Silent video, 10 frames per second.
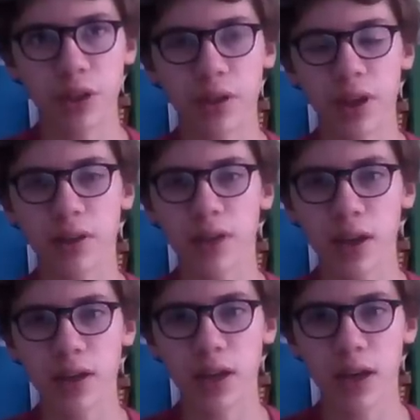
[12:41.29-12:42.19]
anything, and
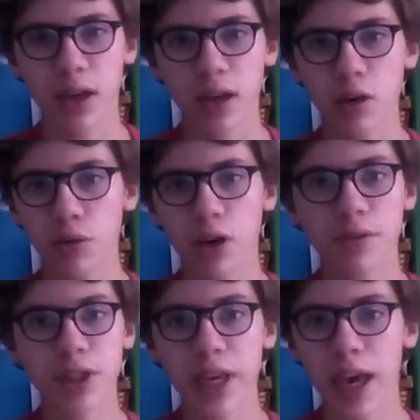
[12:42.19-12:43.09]
then going
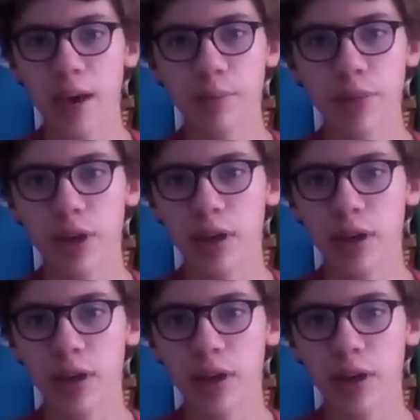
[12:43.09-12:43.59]
off to camp